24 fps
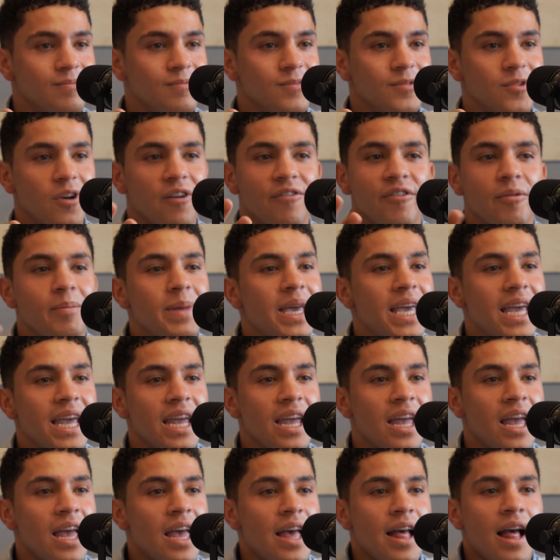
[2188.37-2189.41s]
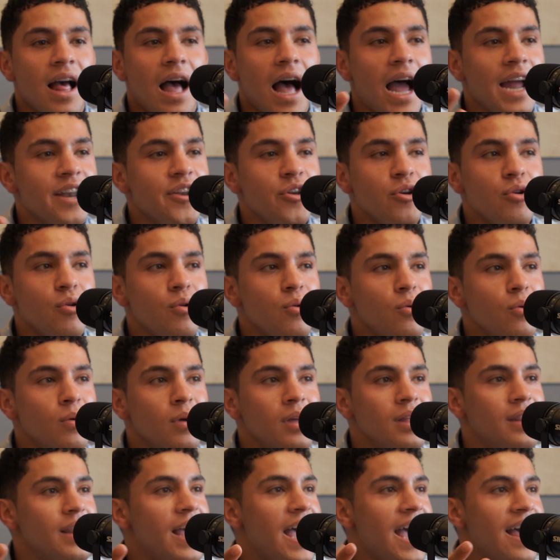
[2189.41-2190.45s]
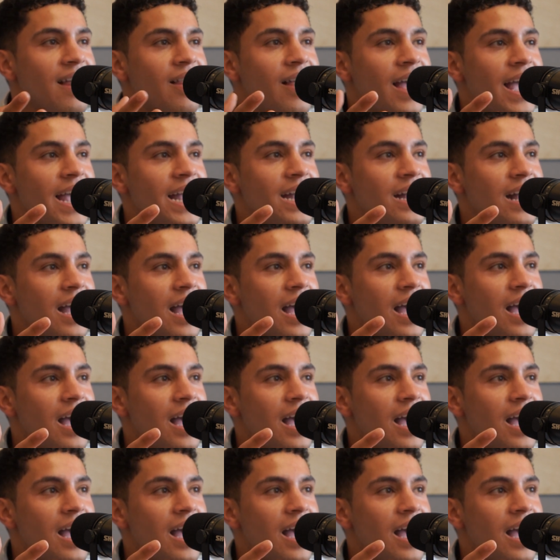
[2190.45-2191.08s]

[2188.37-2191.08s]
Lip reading: So for me, I knew that like